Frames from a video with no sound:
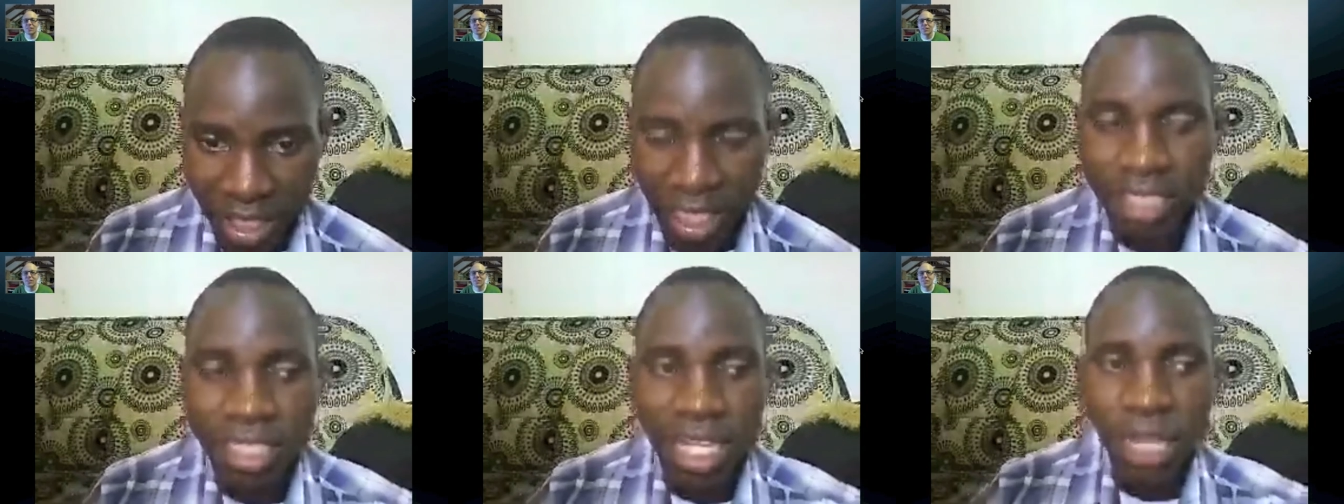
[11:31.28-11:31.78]

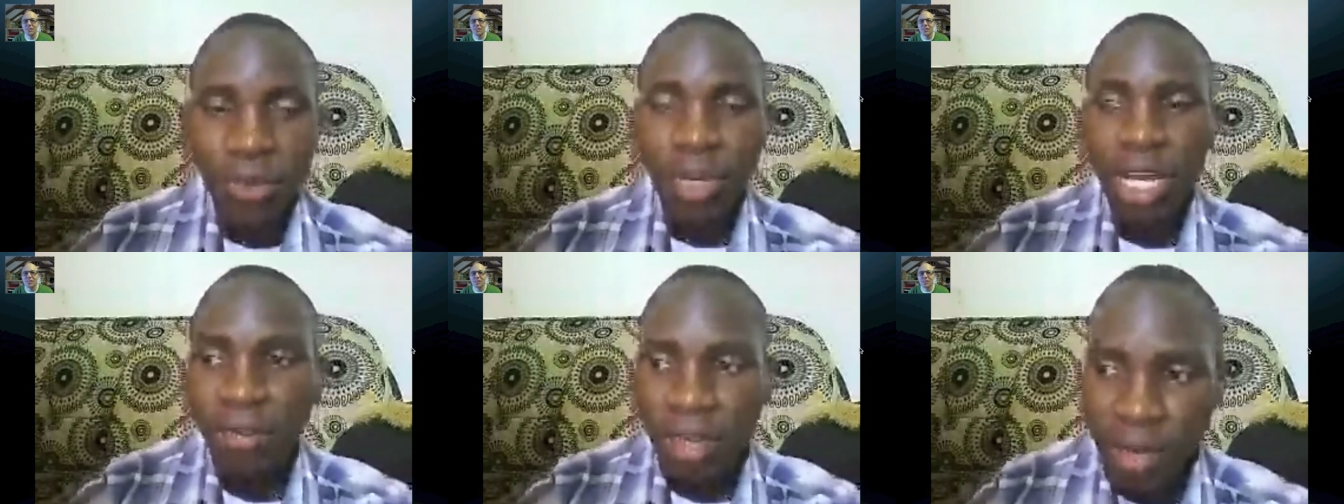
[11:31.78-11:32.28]
yes, and we
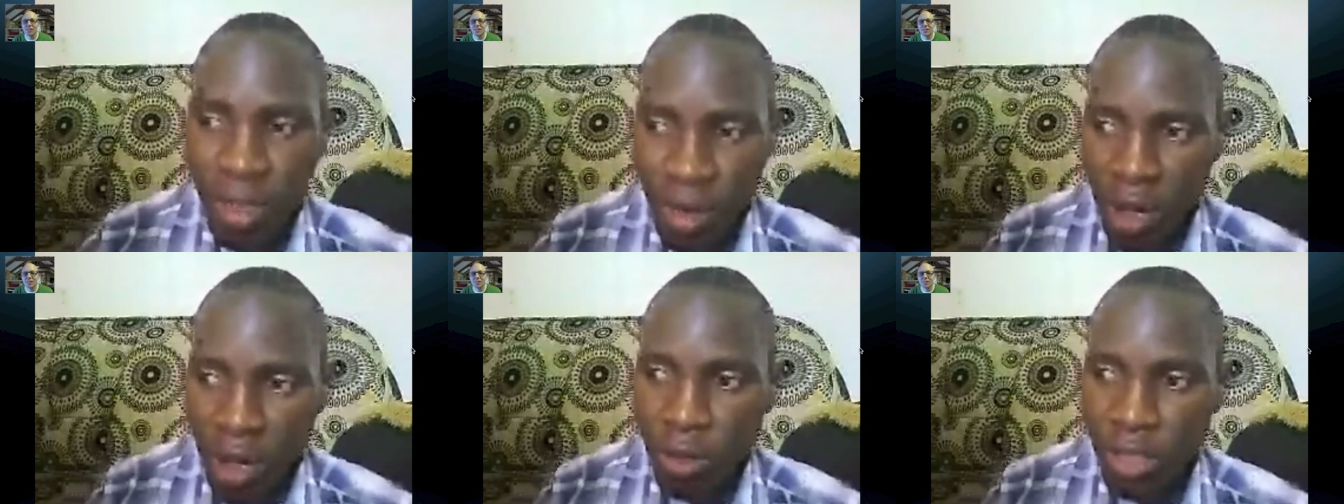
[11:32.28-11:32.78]
have them
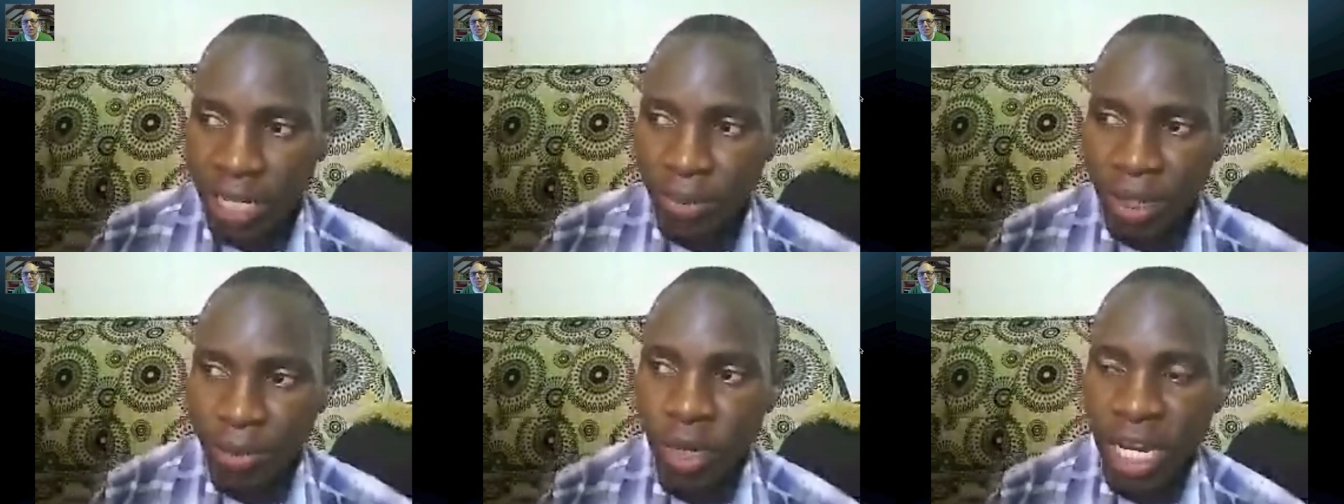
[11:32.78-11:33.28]
around, and
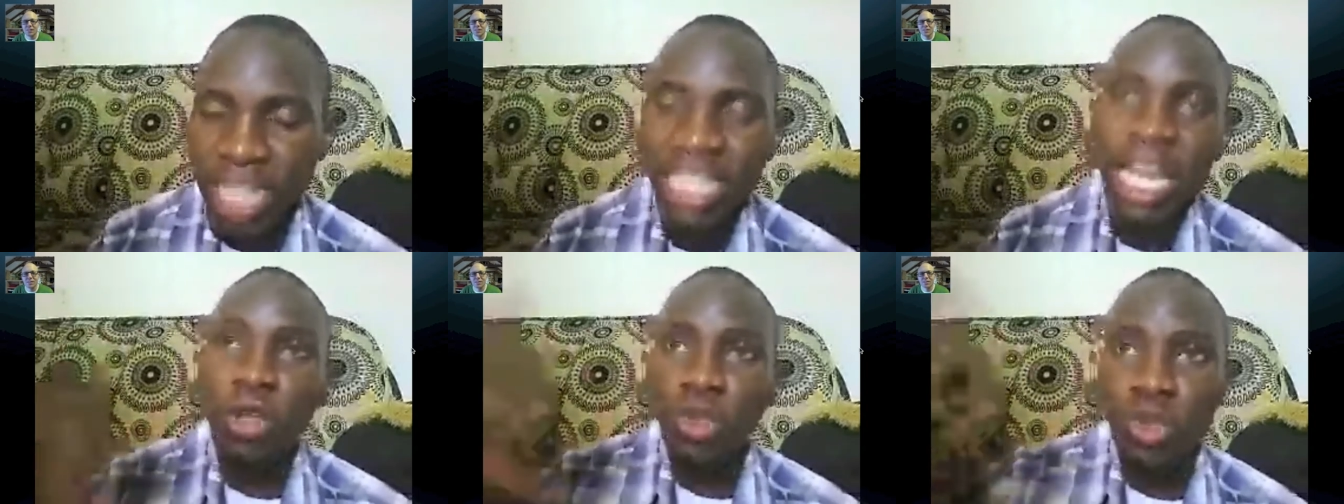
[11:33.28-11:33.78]
maybe we can
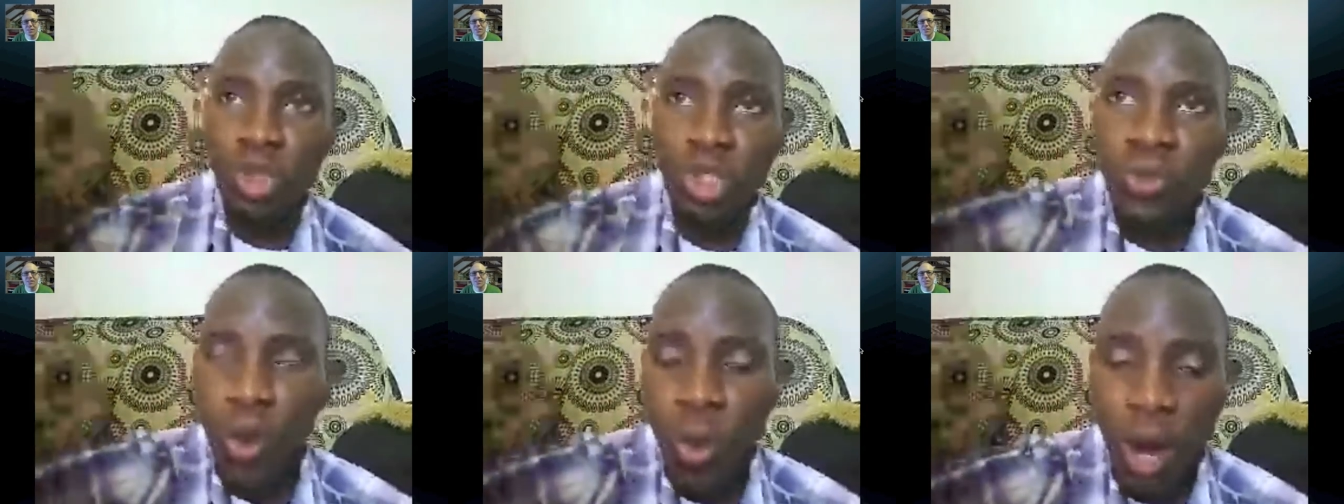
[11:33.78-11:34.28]

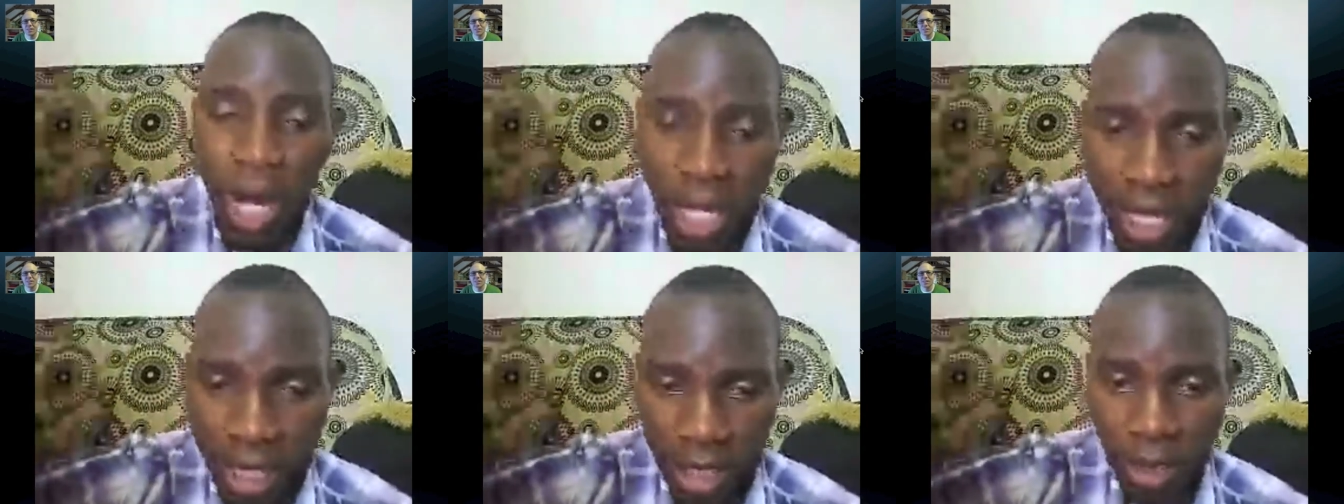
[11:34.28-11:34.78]
outsource for
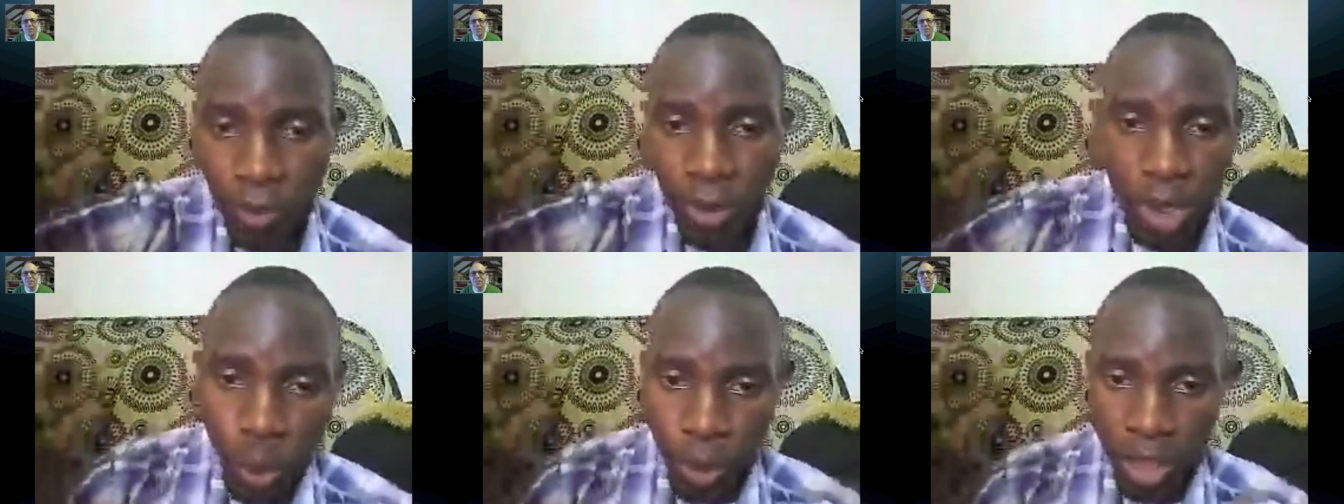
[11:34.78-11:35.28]
work, we
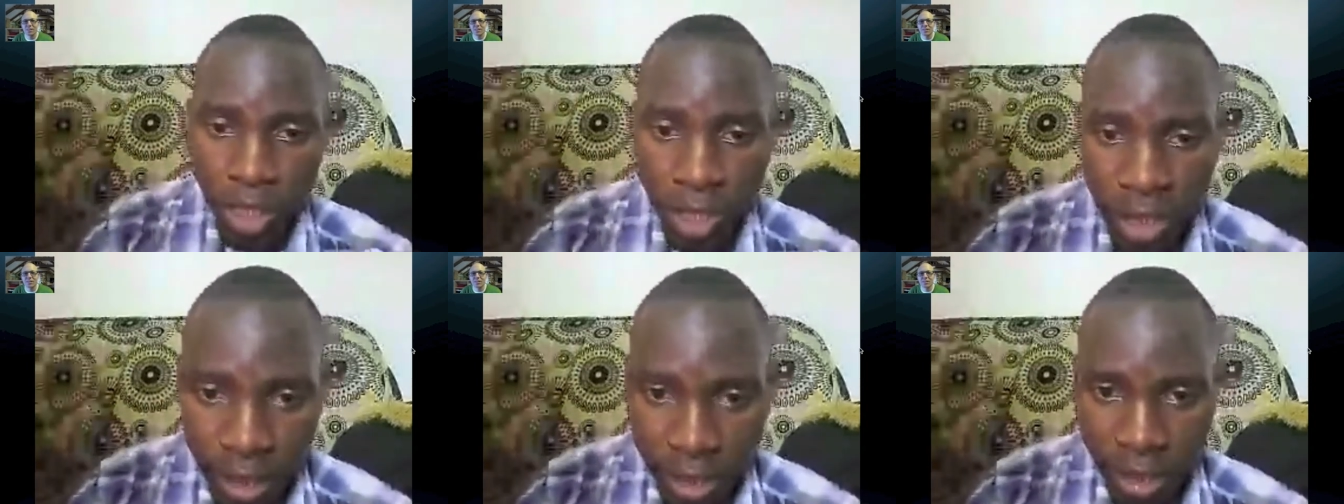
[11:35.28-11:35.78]
do
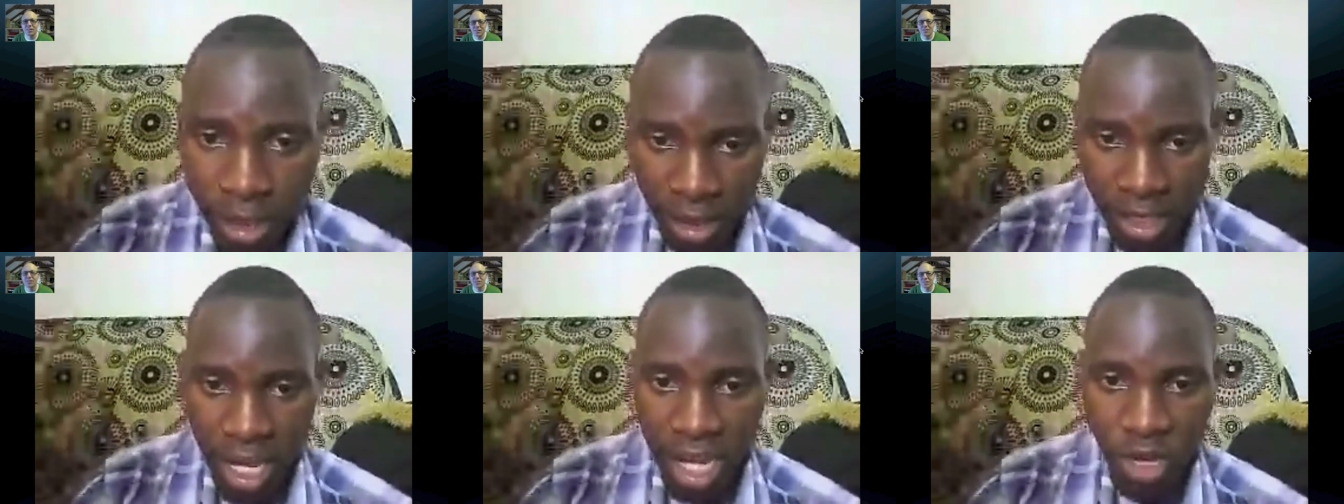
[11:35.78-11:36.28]
it
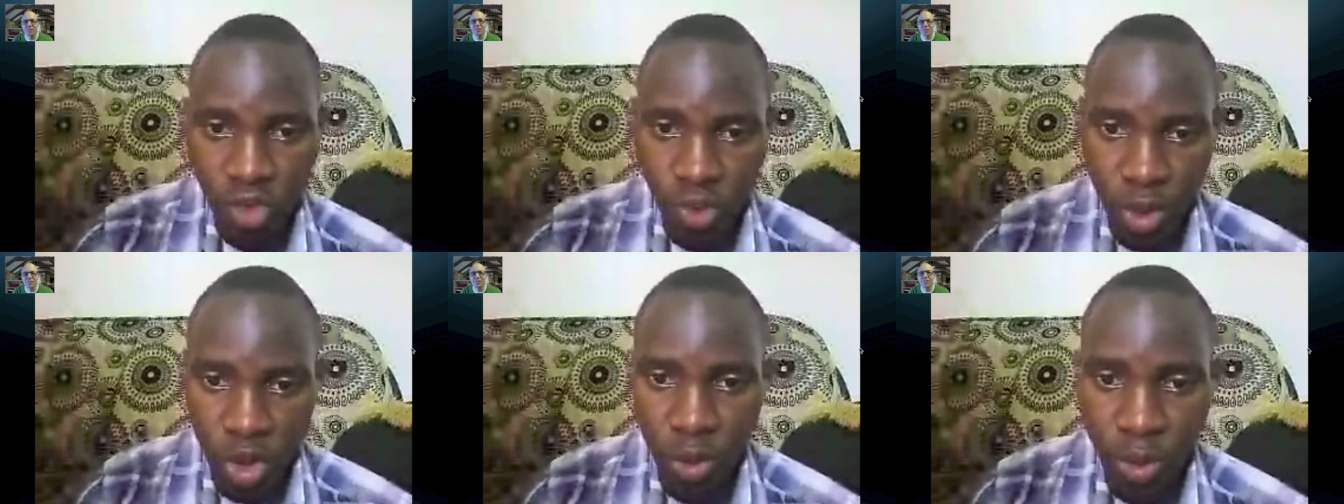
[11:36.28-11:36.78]
in our
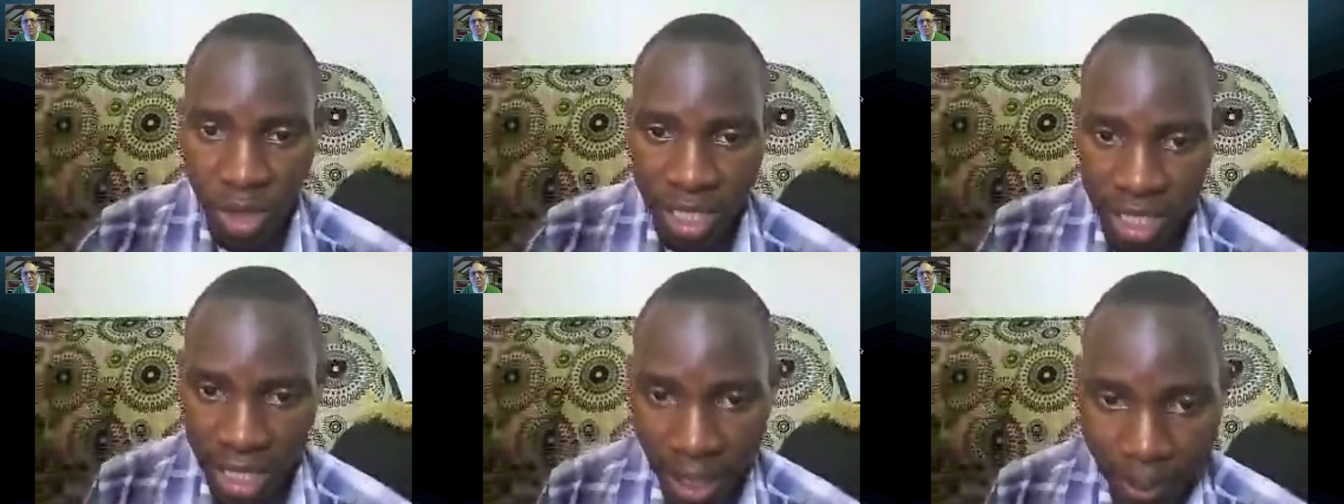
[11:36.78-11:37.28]
Drupal
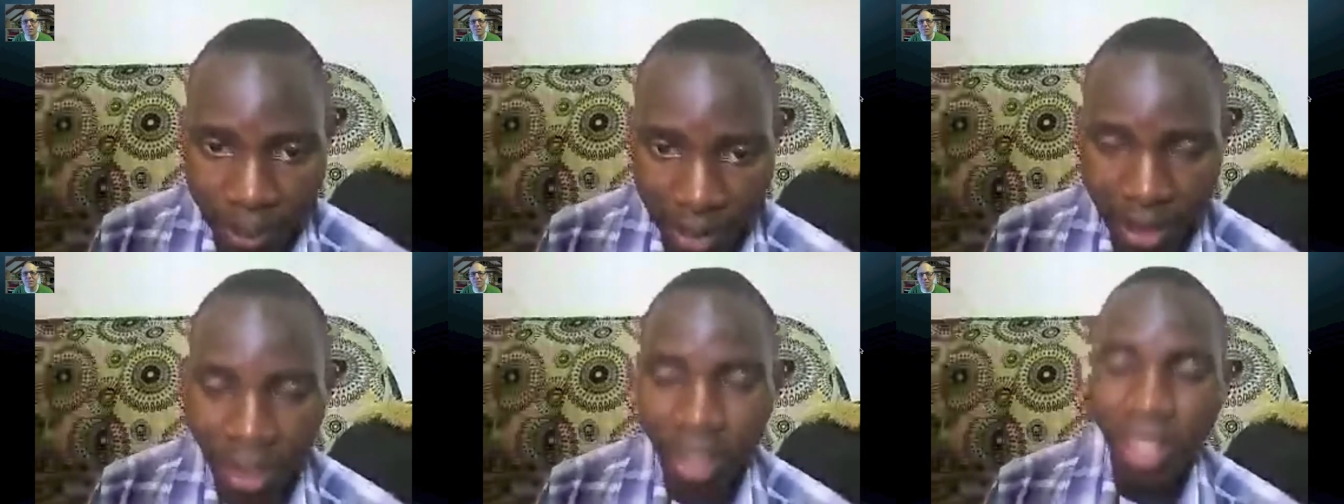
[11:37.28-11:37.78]
community hub,
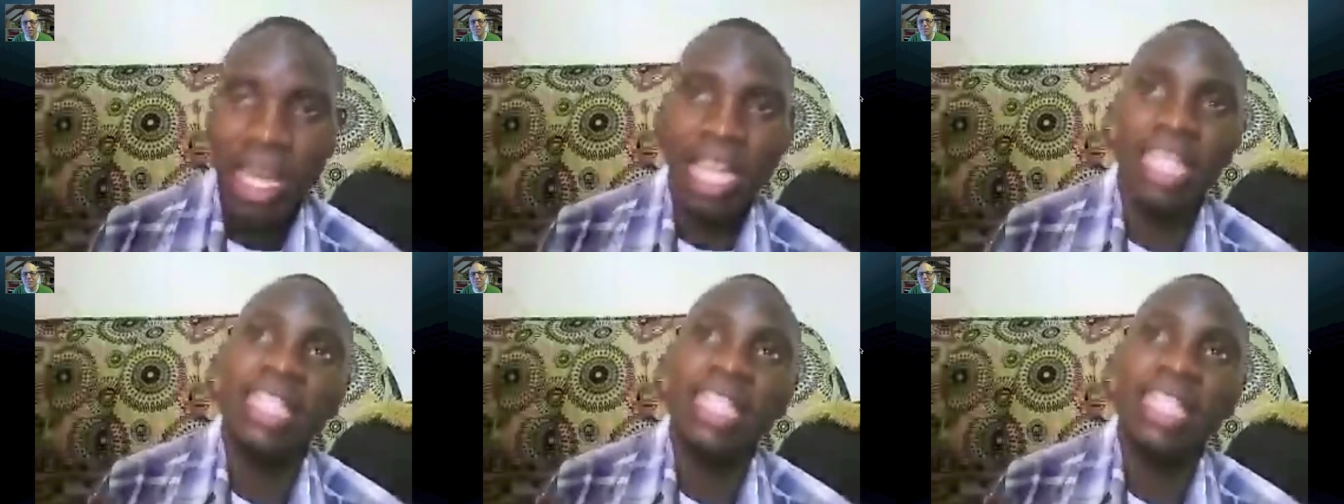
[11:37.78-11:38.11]
mm. and